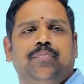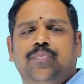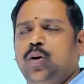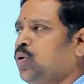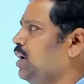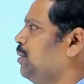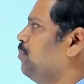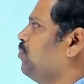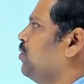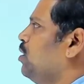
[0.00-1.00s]
Okay.
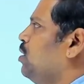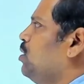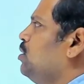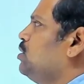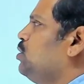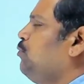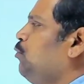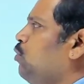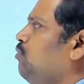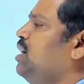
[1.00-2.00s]
So
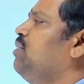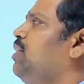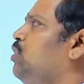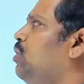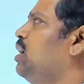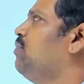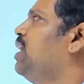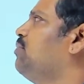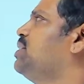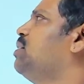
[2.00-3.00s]
421 you are dividing
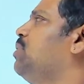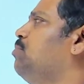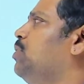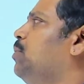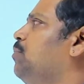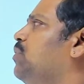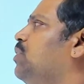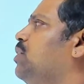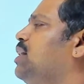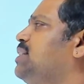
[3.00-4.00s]
with some number.
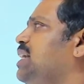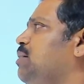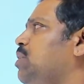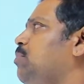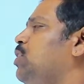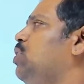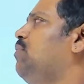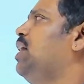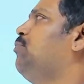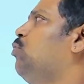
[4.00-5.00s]
The same number you
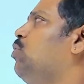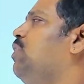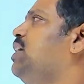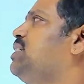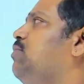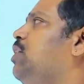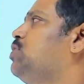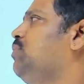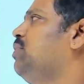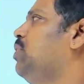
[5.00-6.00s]
divide 427 also
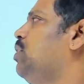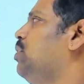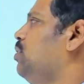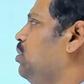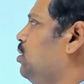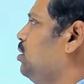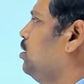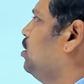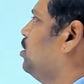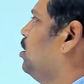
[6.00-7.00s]
with,
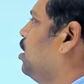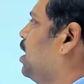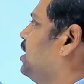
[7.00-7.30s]
right.